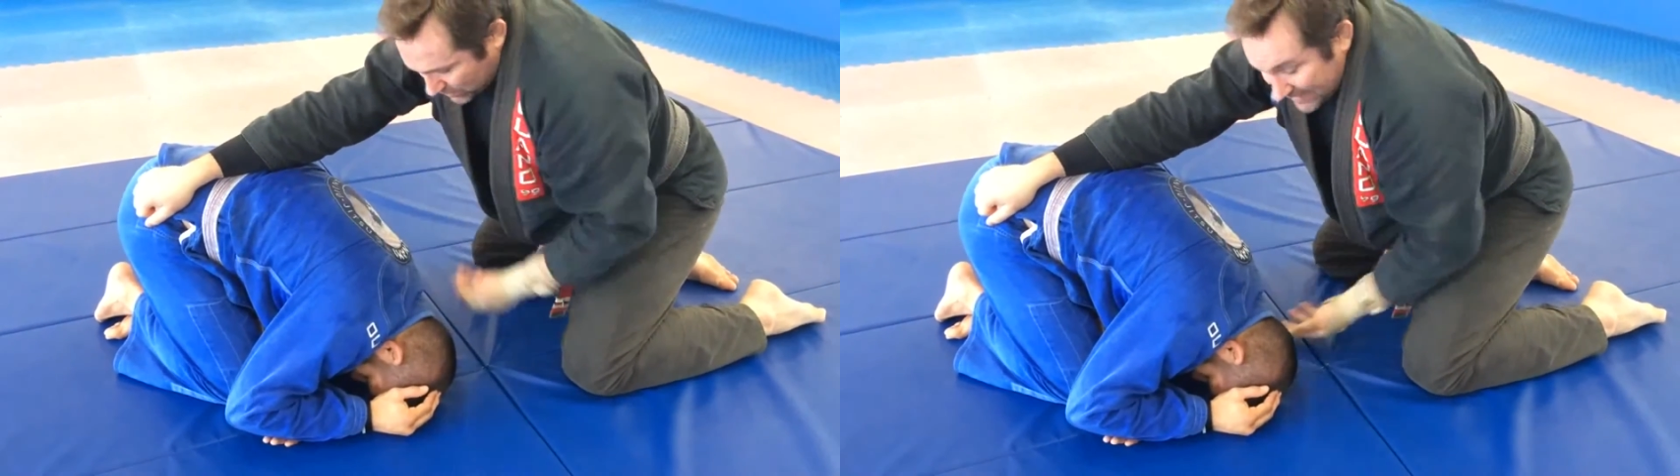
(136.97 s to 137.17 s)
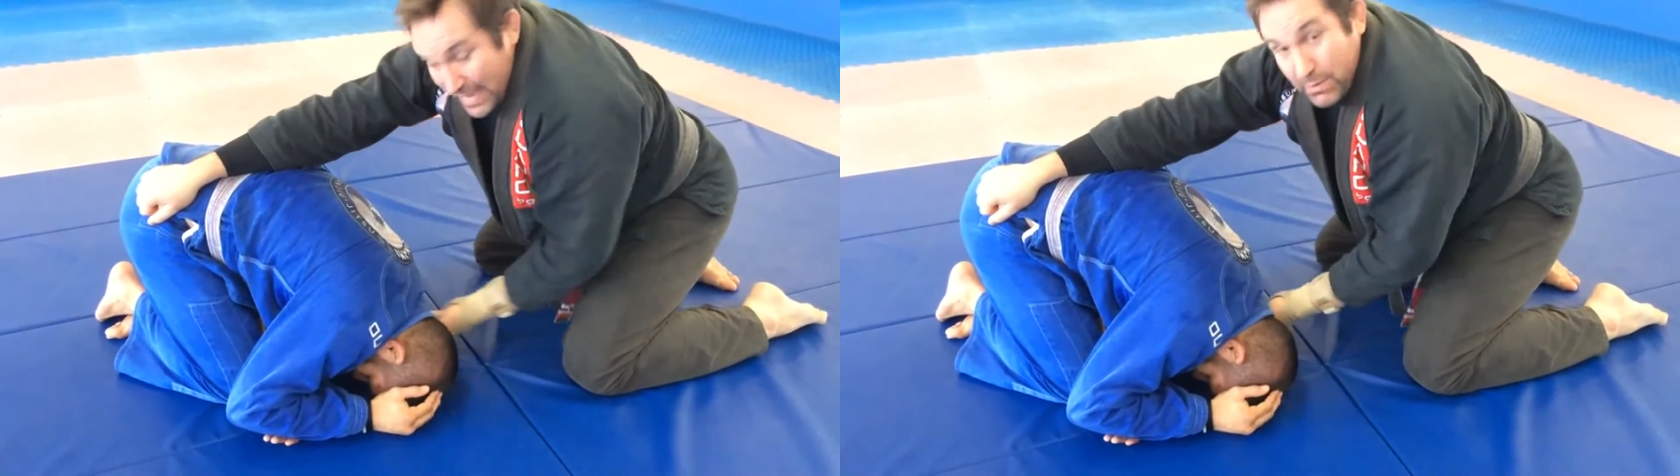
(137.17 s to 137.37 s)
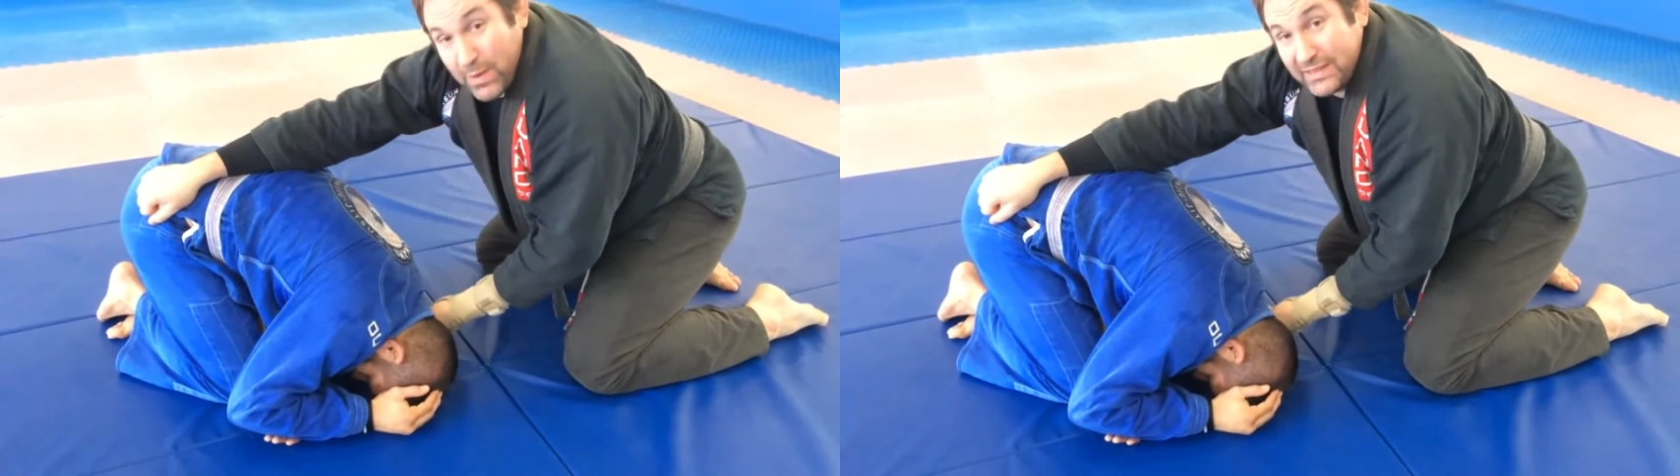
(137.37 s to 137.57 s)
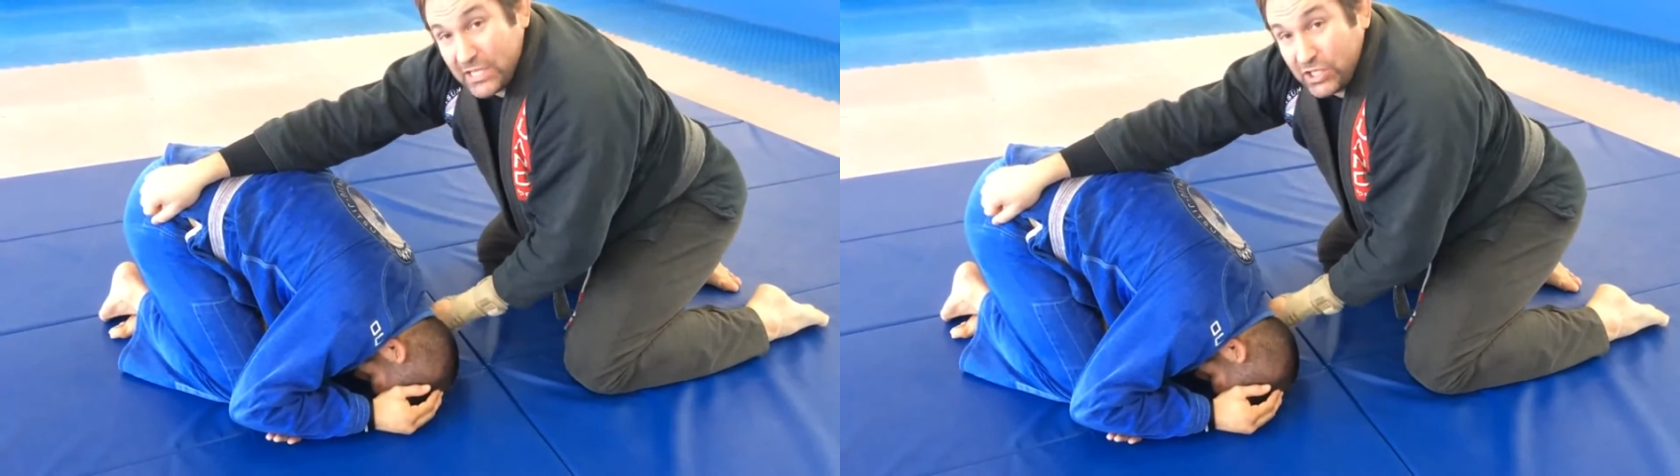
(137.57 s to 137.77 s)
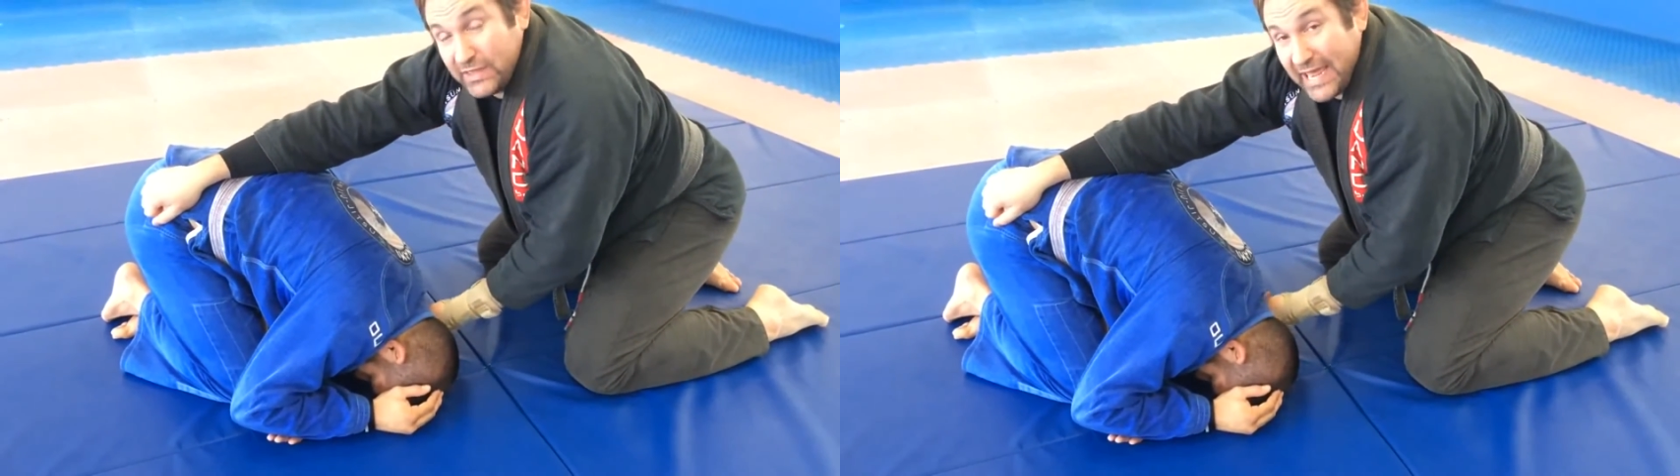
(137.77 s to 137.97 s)
again, we want
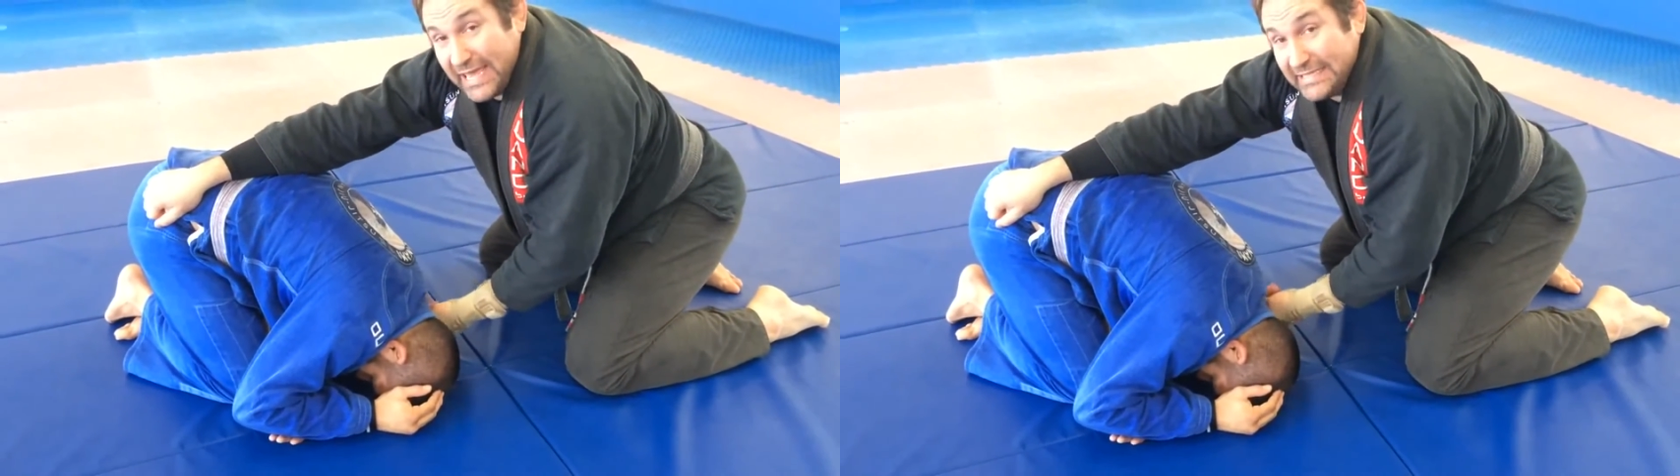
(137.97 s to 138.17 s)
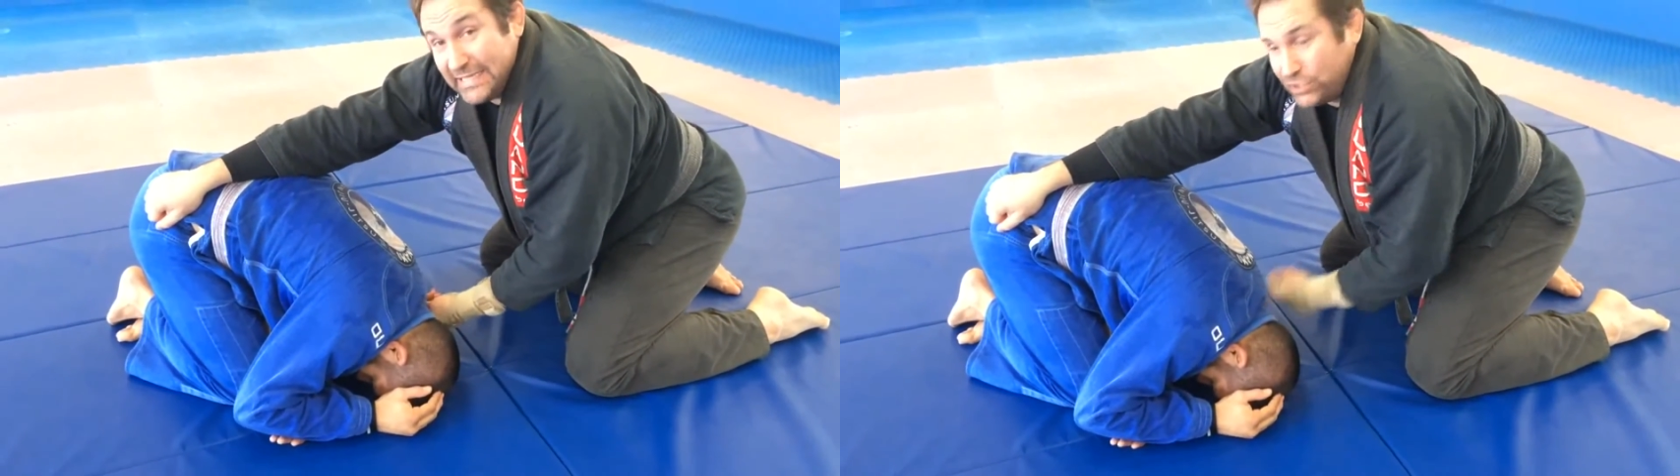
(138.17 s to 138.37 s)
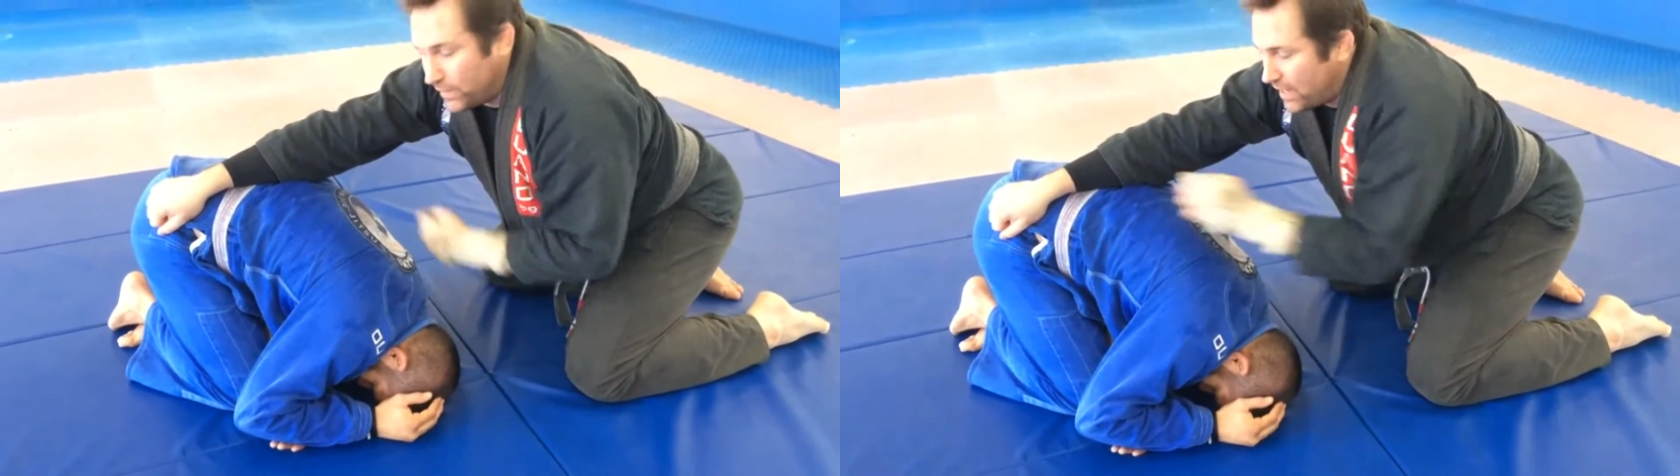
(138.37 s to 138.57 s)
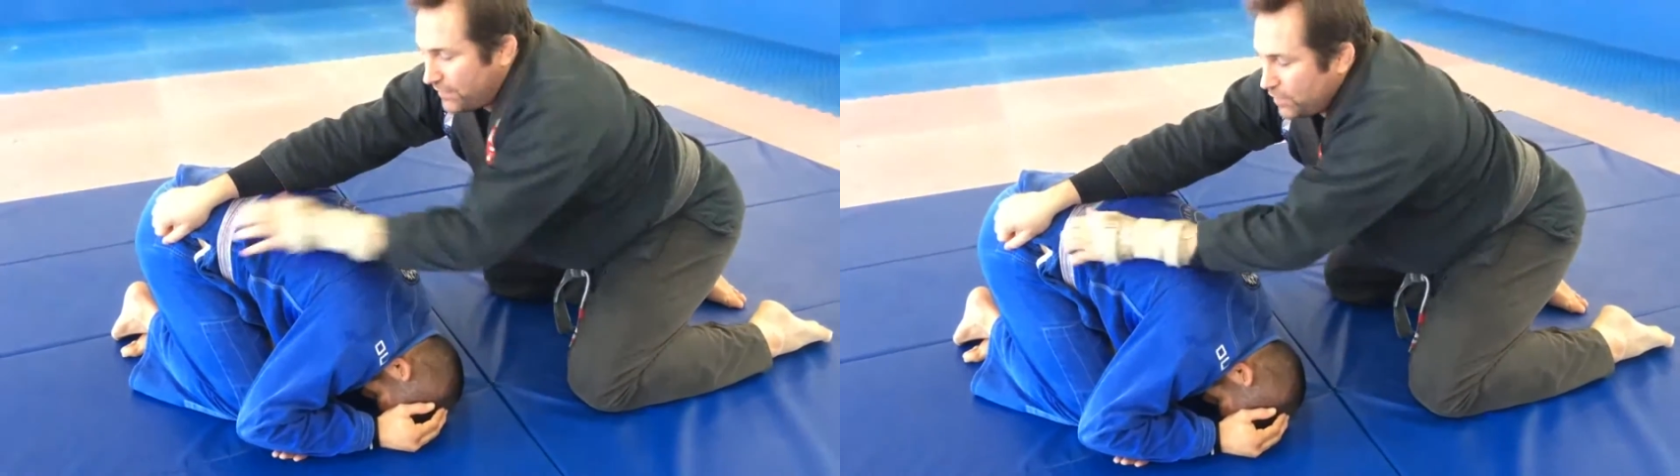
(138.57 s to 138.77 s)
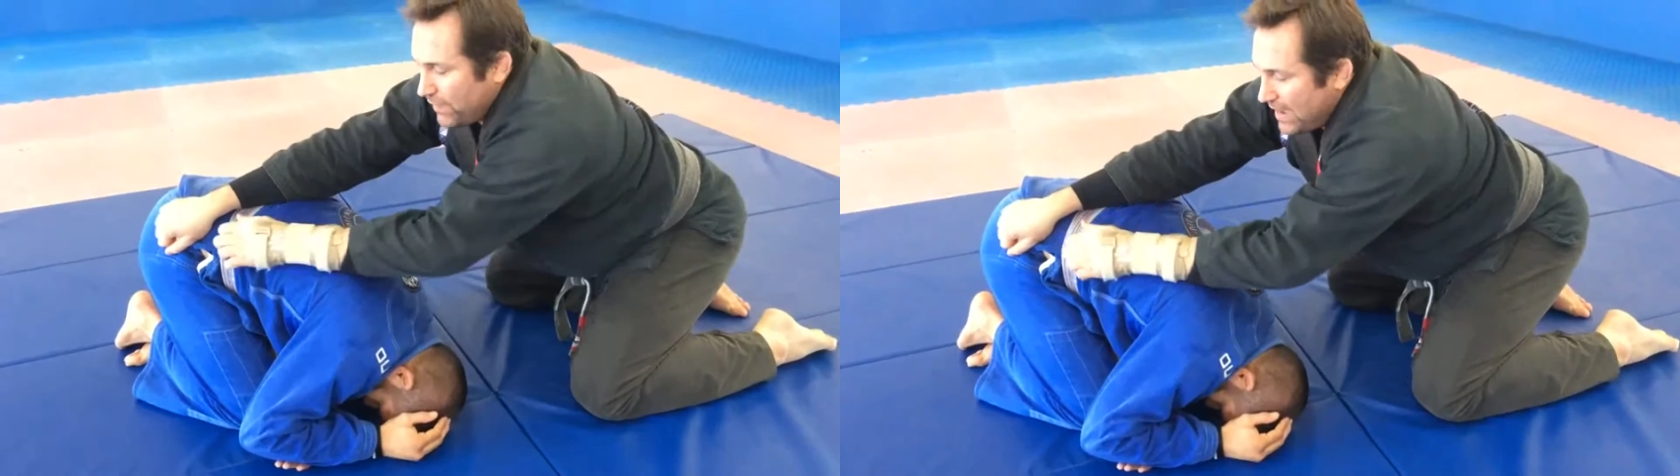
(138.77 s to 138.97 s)
the AC joint
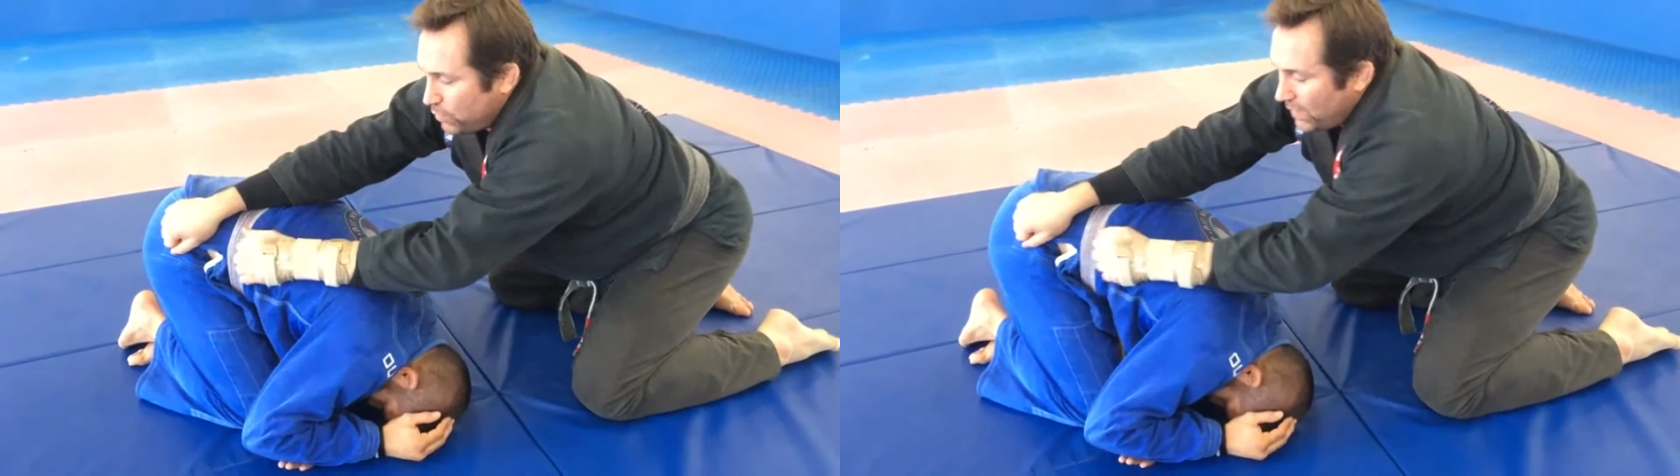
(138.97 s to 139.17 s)
on the ground.